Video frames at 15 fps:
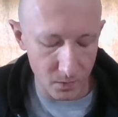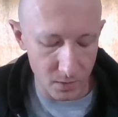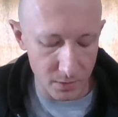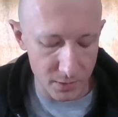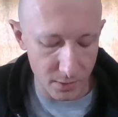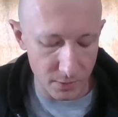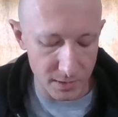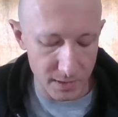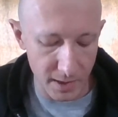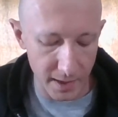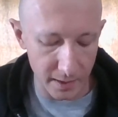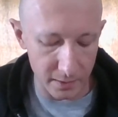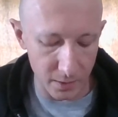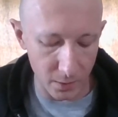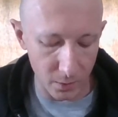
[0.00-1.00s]
So
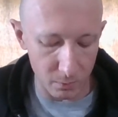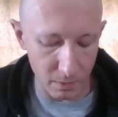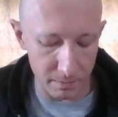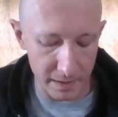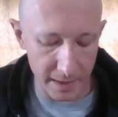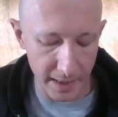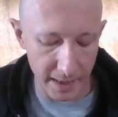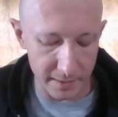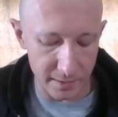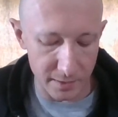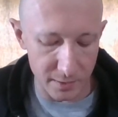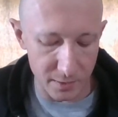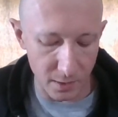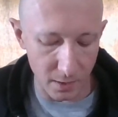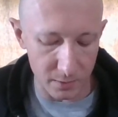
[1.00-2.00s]
saying, the old woman handed the
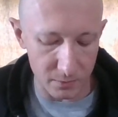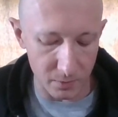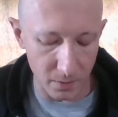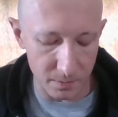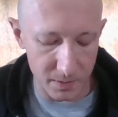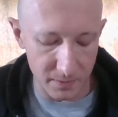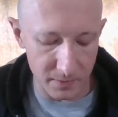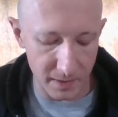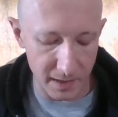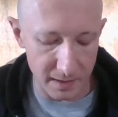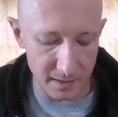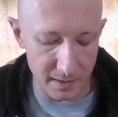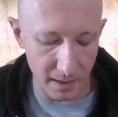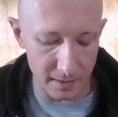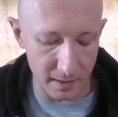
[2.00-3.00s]
dog's rope to
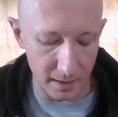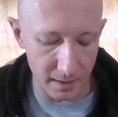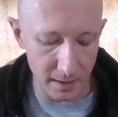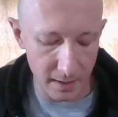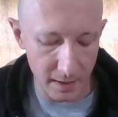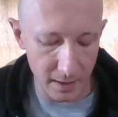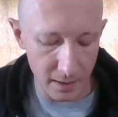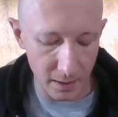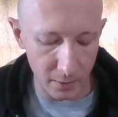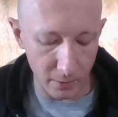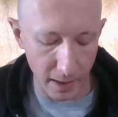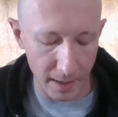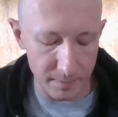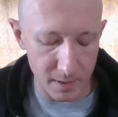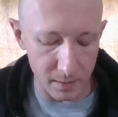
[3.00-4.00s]
Forgets-Nothing,
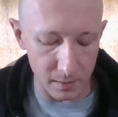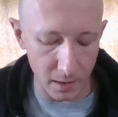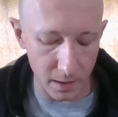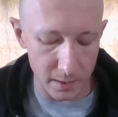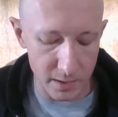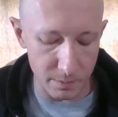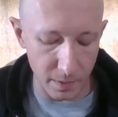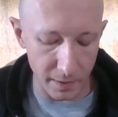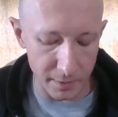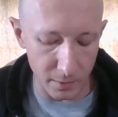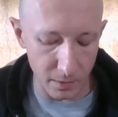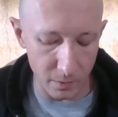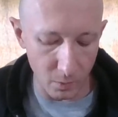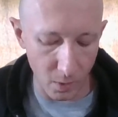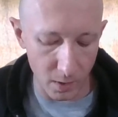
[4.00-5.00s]
grabbed her large bundle,
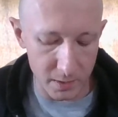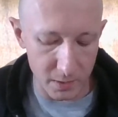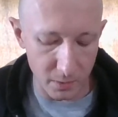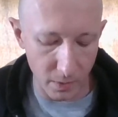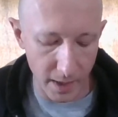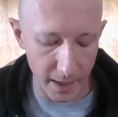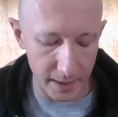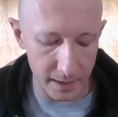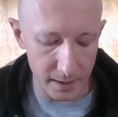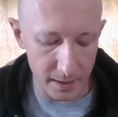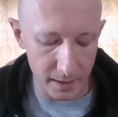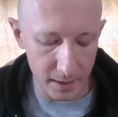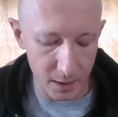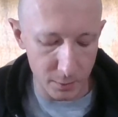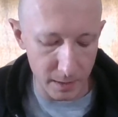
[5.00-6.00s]
and walked away,
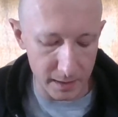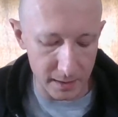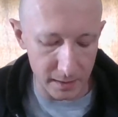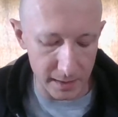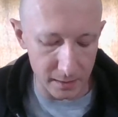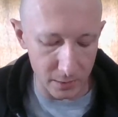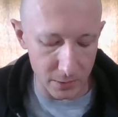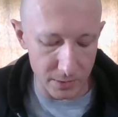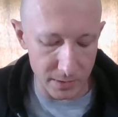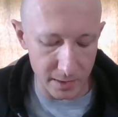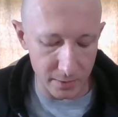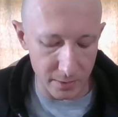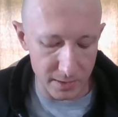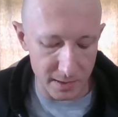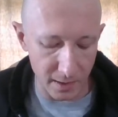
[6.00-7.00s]
quickly losing
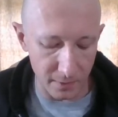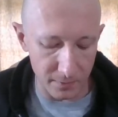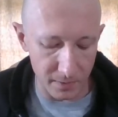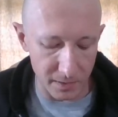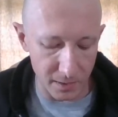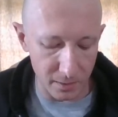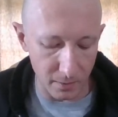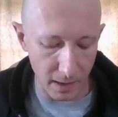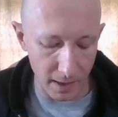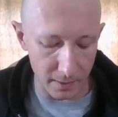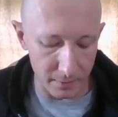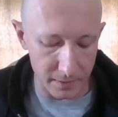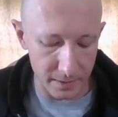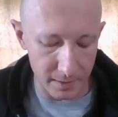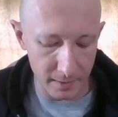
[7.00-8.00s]
herself in the
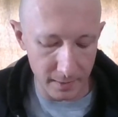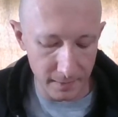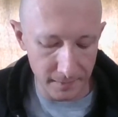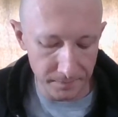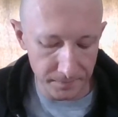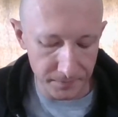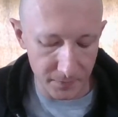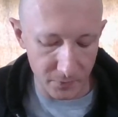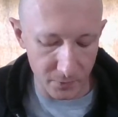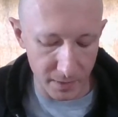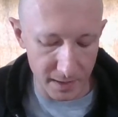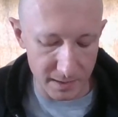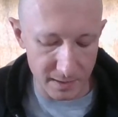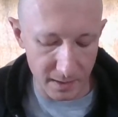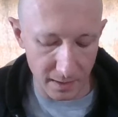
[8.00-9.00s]
crowd.
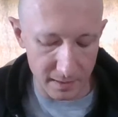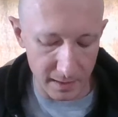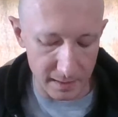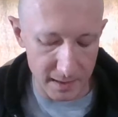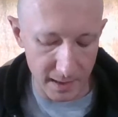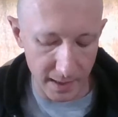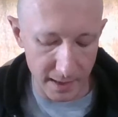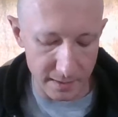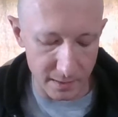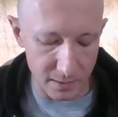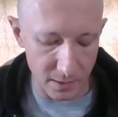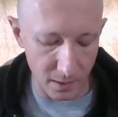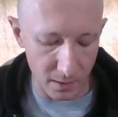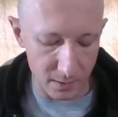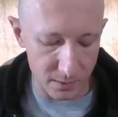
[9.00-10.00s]
Forgets-Nothing tied the
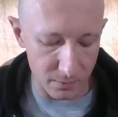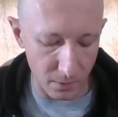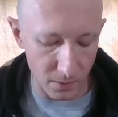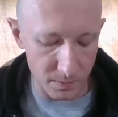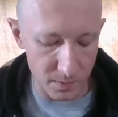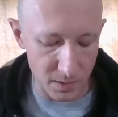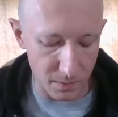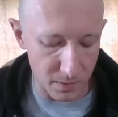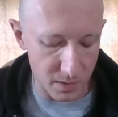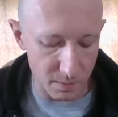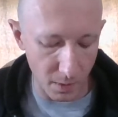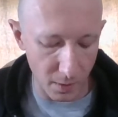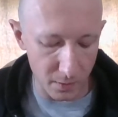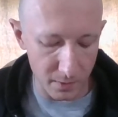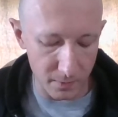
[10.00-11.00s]
dog's rope to a
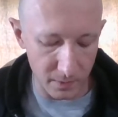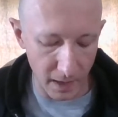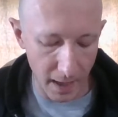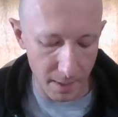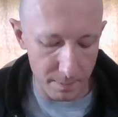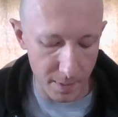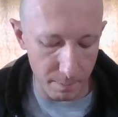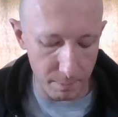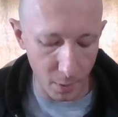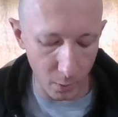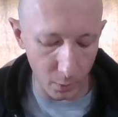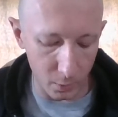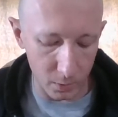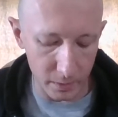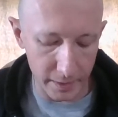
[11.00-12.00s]
smoke-flap
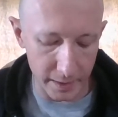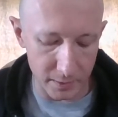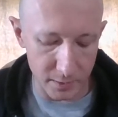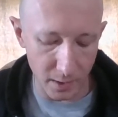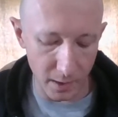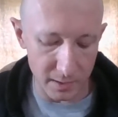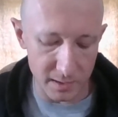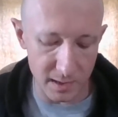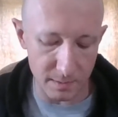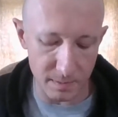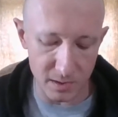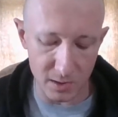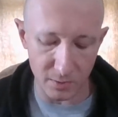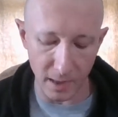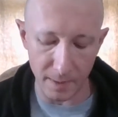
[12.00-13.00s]
pole and tossed him a
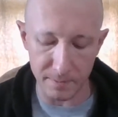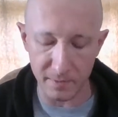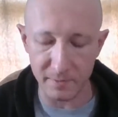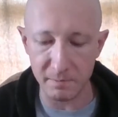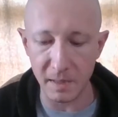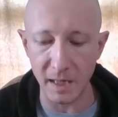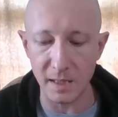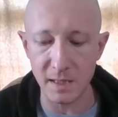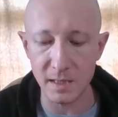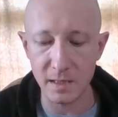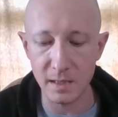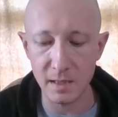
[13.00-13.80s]
scrap of meat.